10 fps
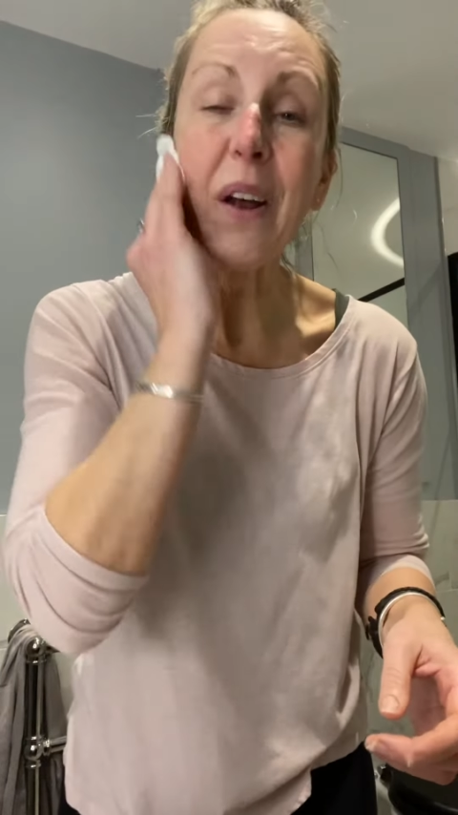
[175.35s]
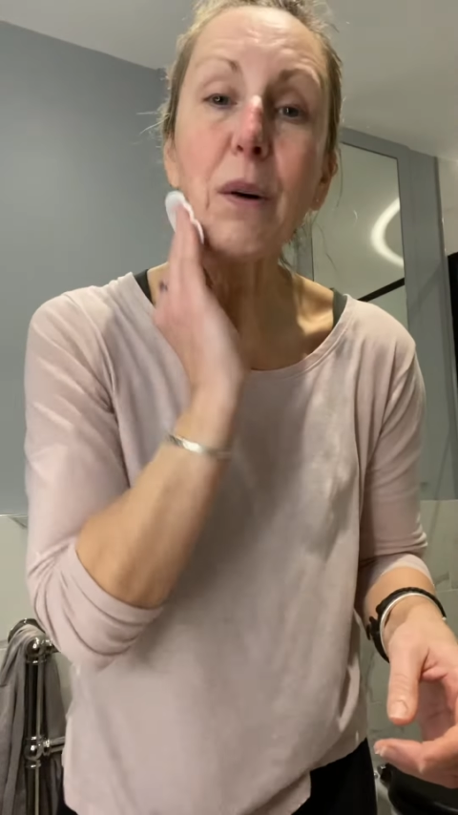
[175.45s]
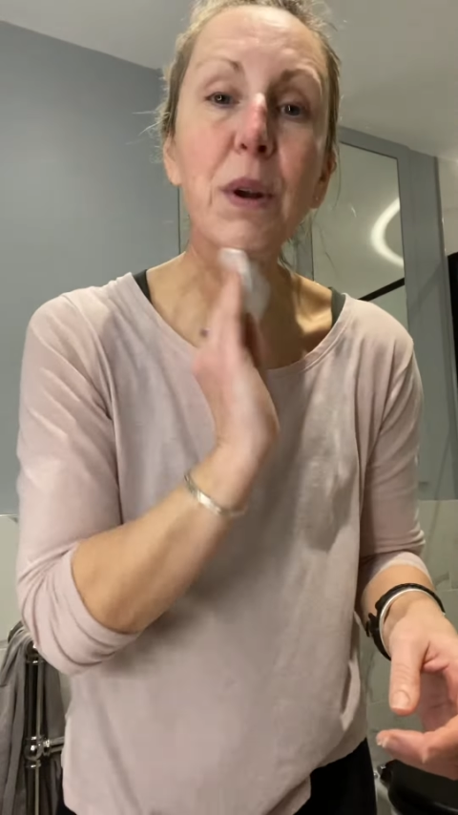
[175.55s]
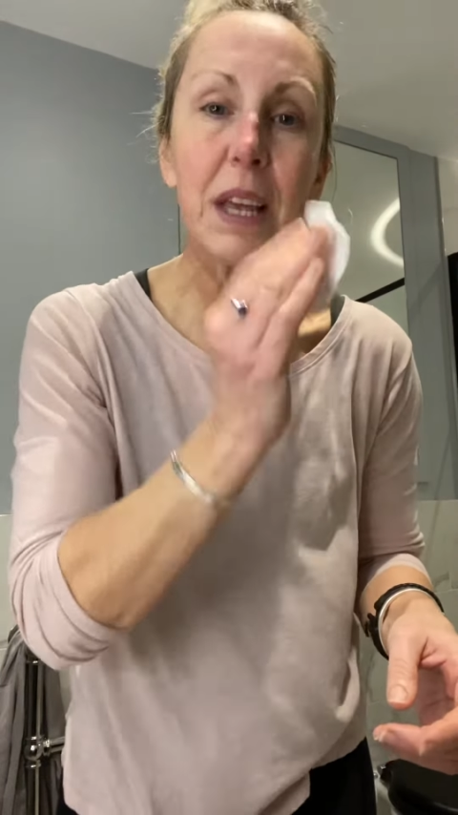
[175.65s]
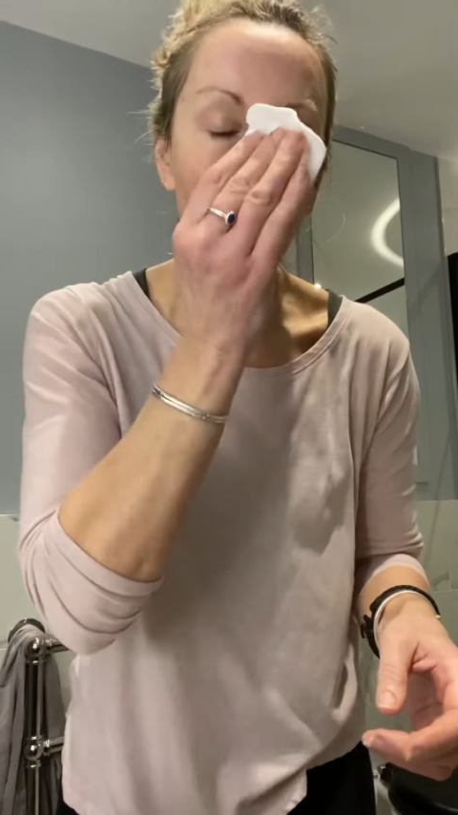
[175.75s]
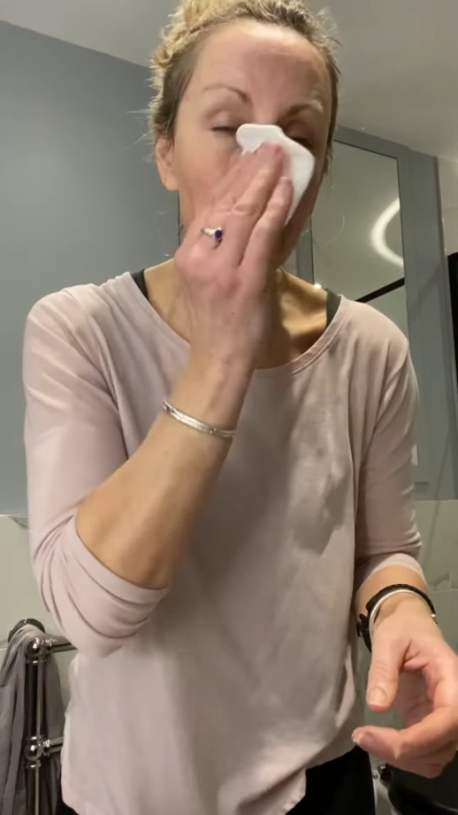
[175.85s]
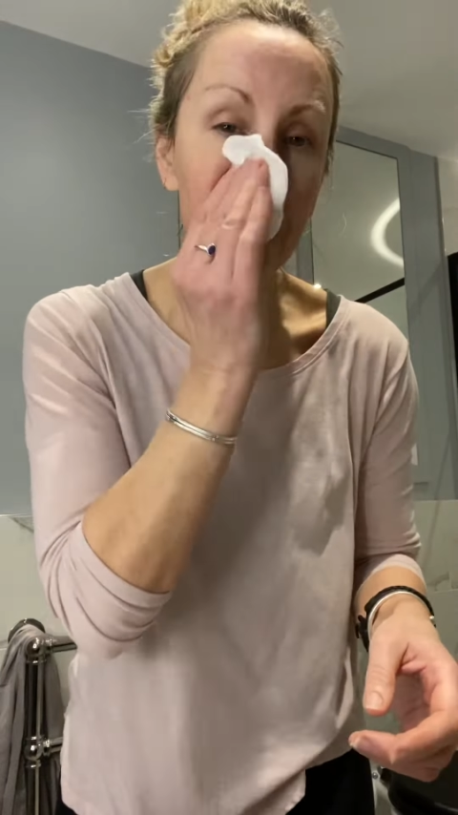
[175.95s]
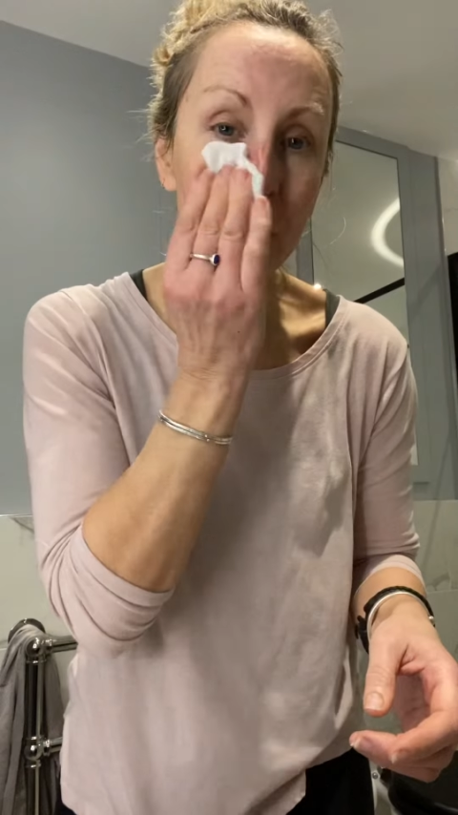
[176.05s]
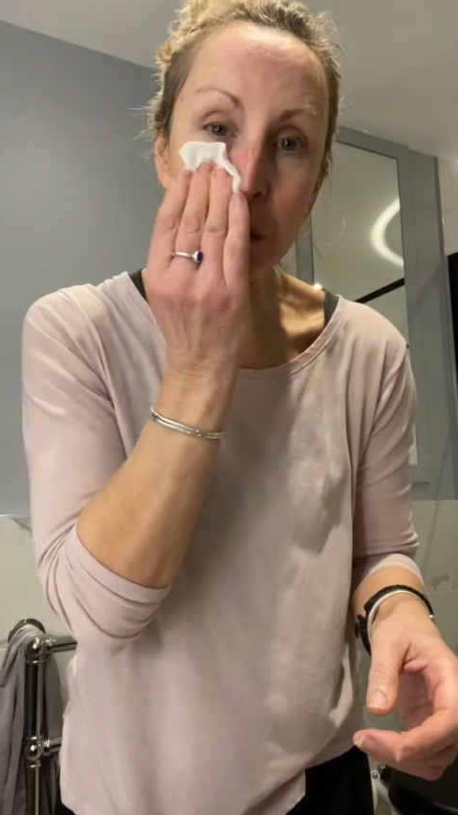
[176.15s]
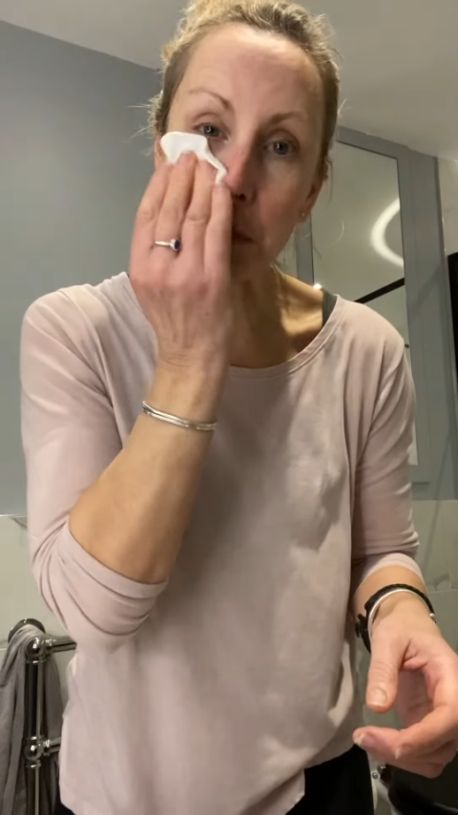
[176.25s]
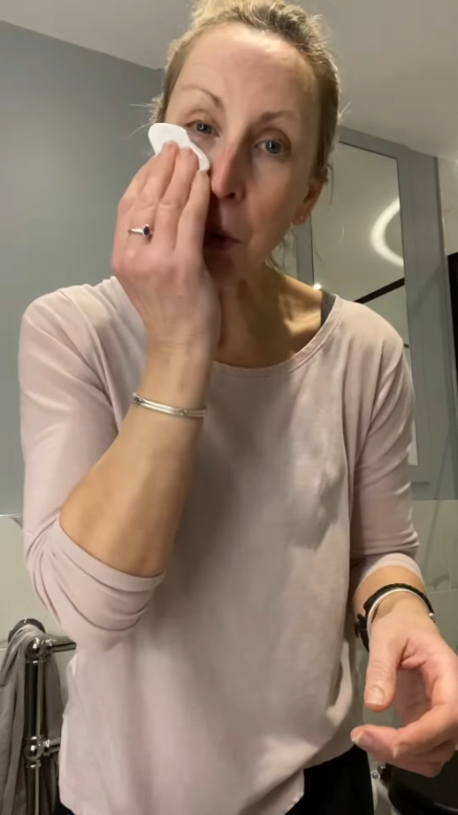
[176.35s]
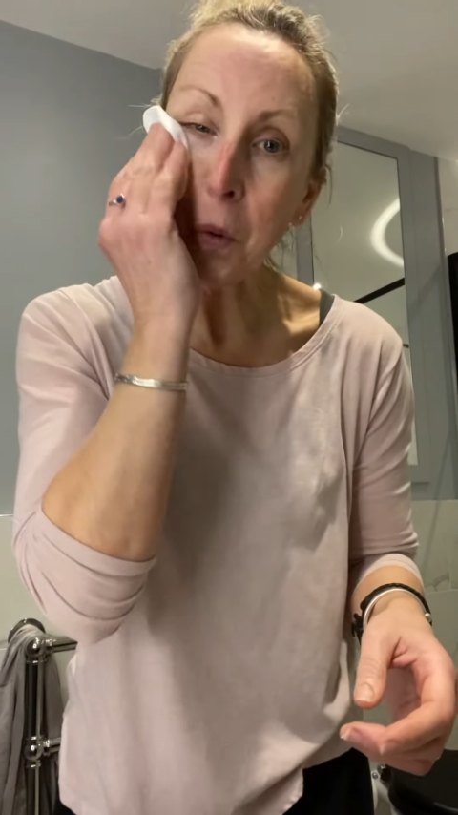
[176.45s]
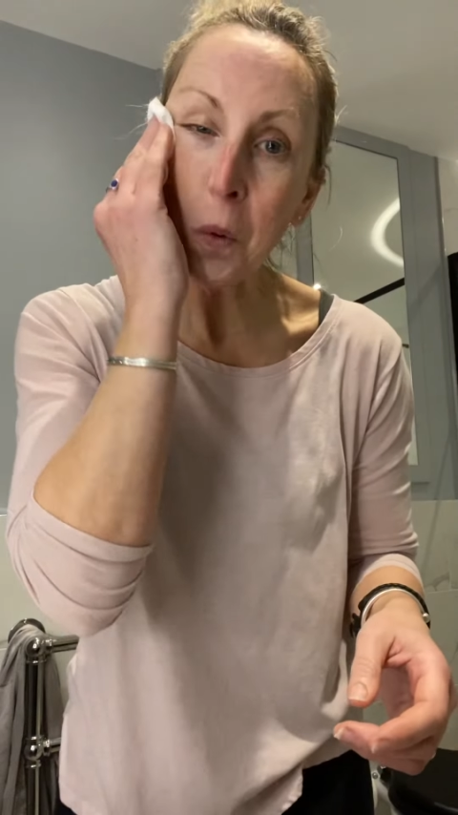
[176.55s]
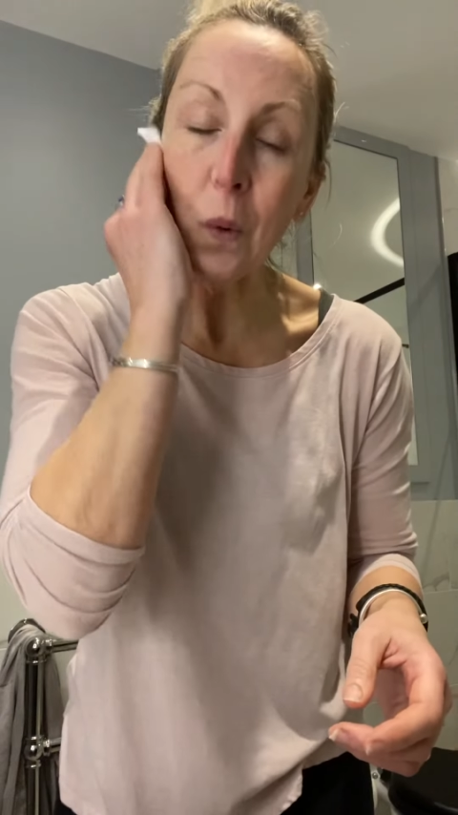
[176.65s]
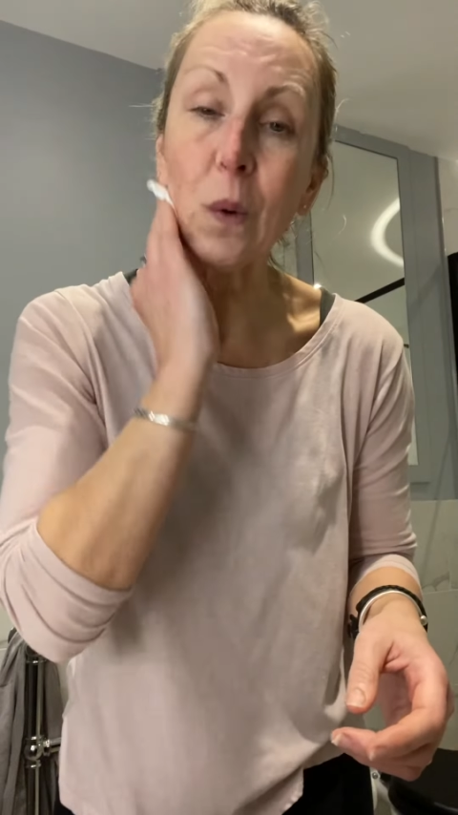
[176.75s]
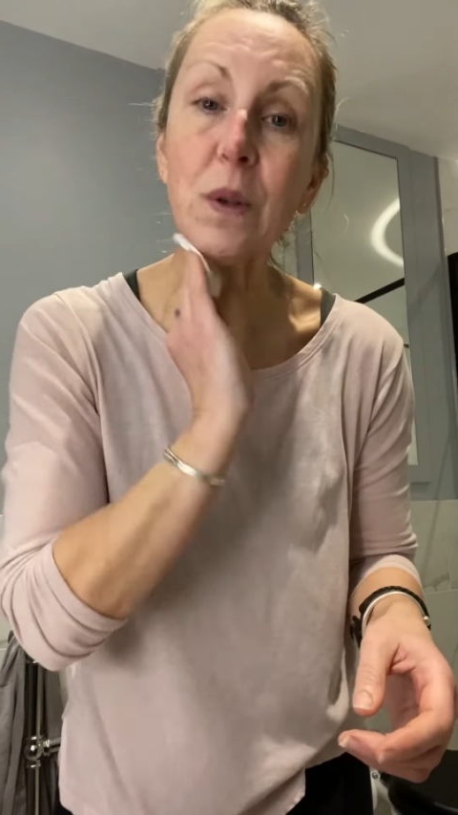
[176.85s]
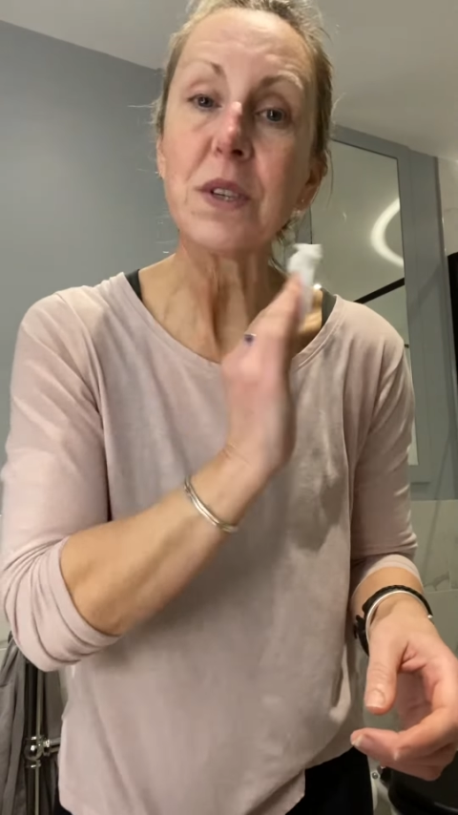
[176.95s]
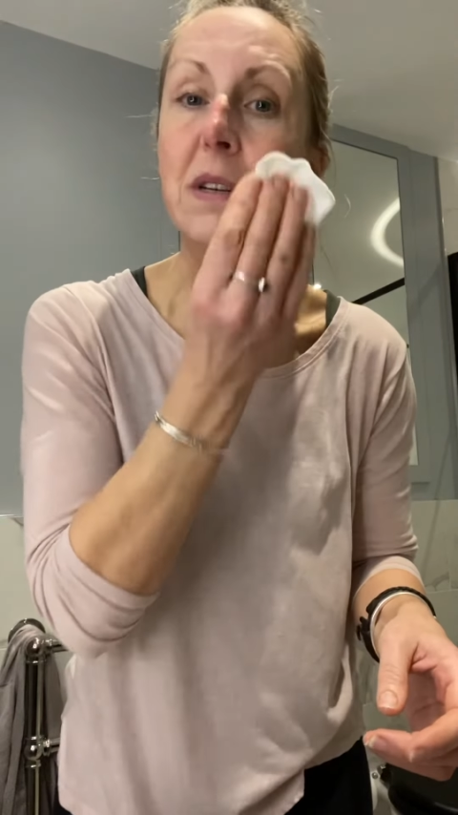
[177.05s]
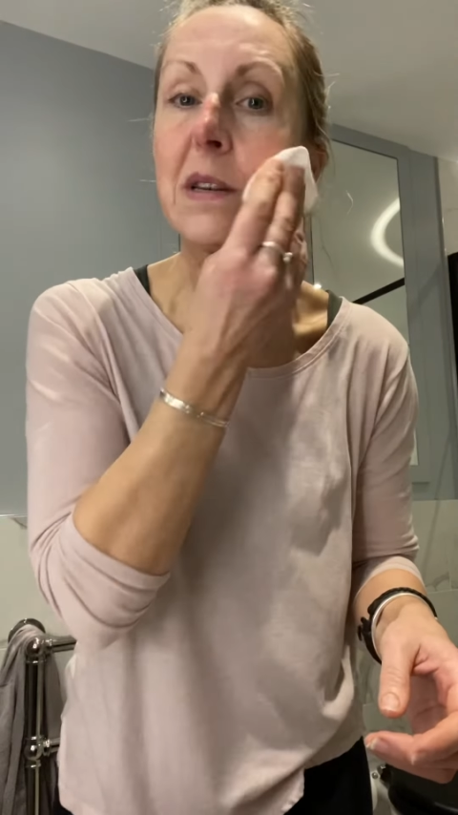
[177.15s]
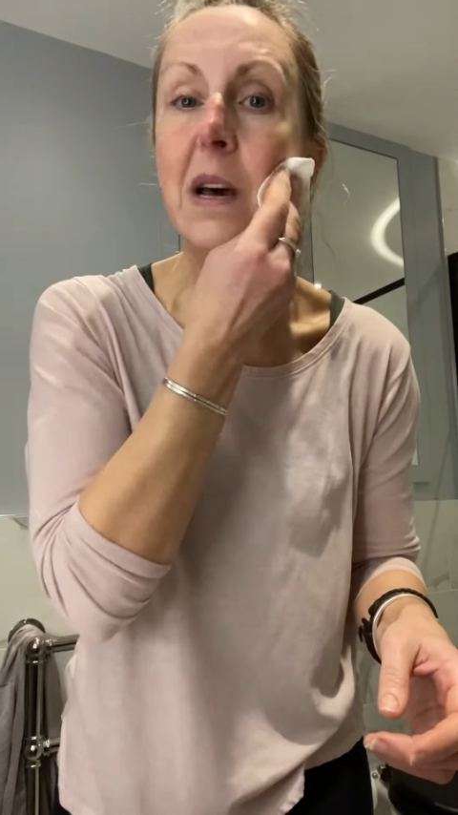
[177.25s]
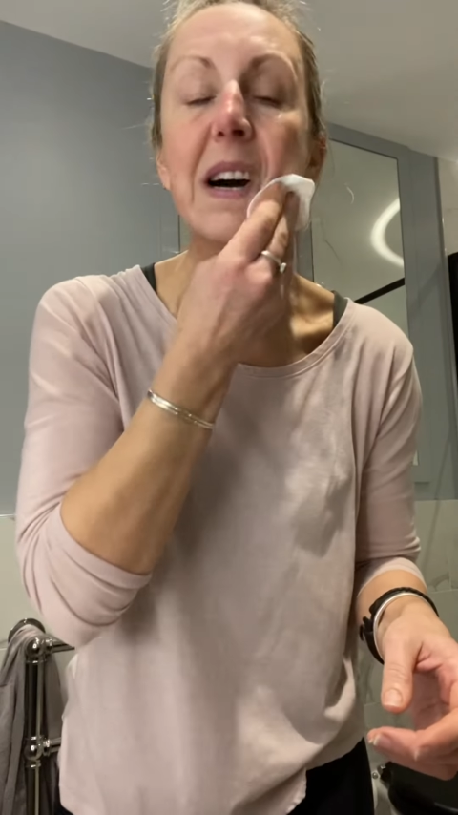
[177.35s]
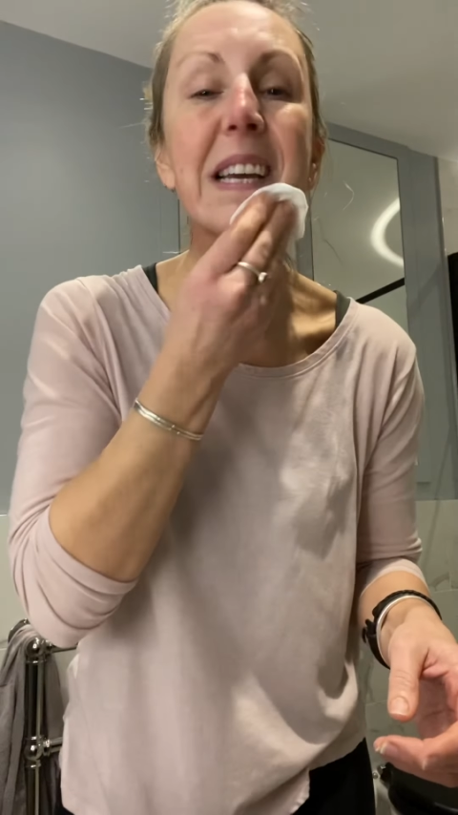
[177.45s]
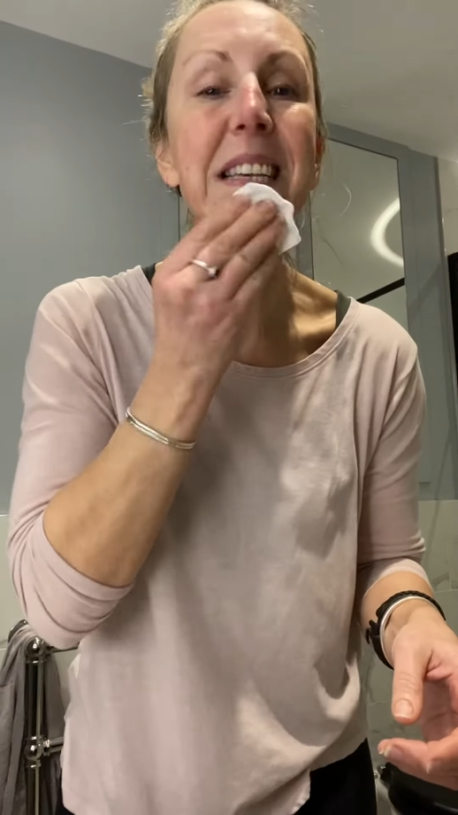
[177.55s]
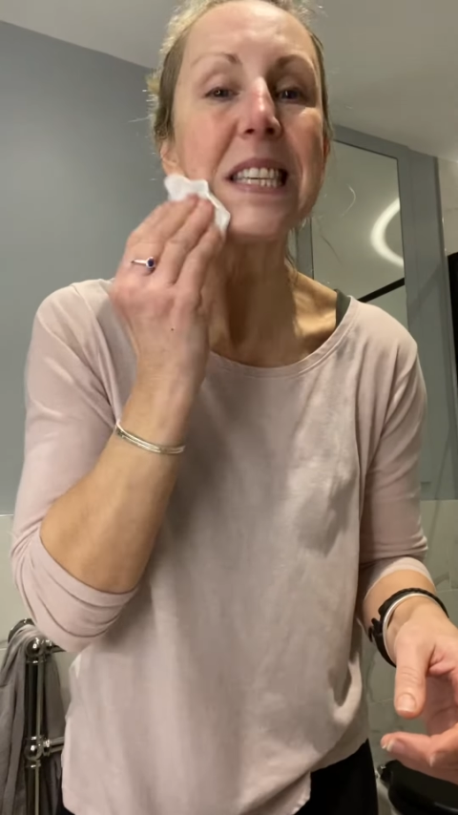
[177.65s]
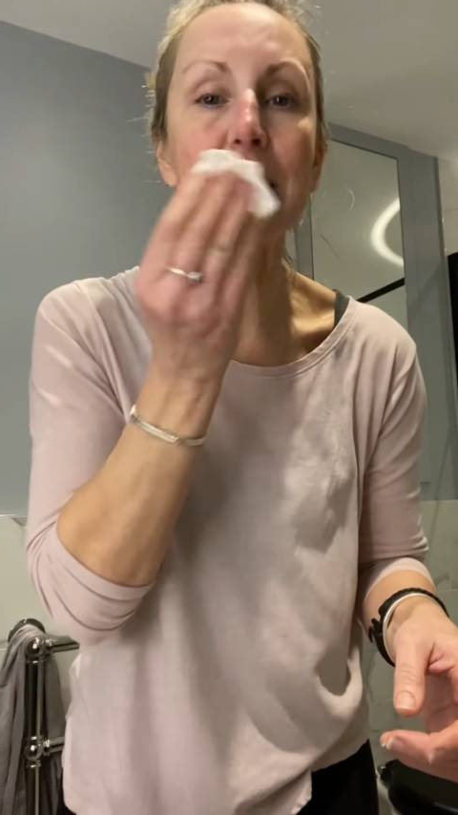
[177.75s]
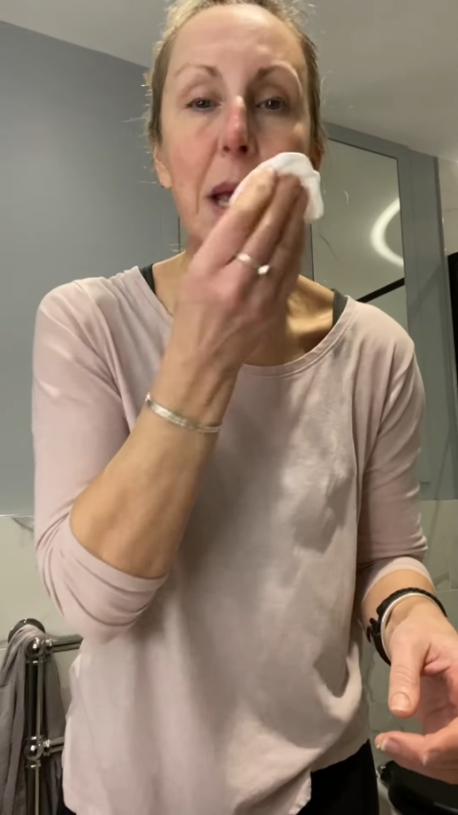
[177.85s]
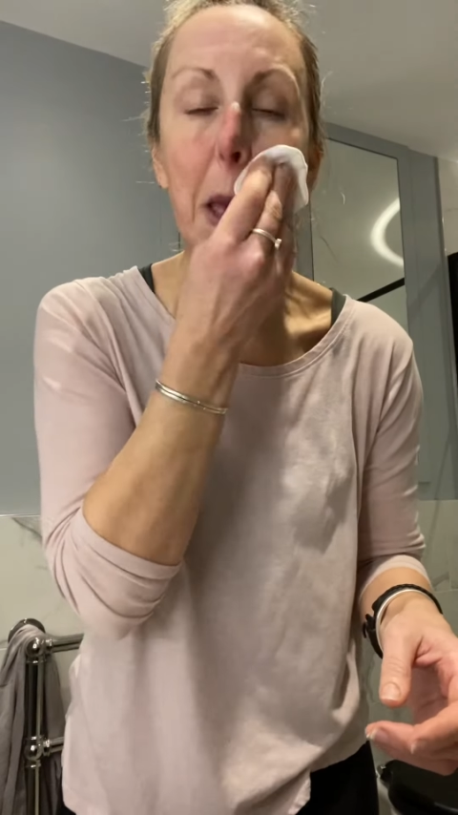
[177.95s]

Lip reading: I want to get all those pores nice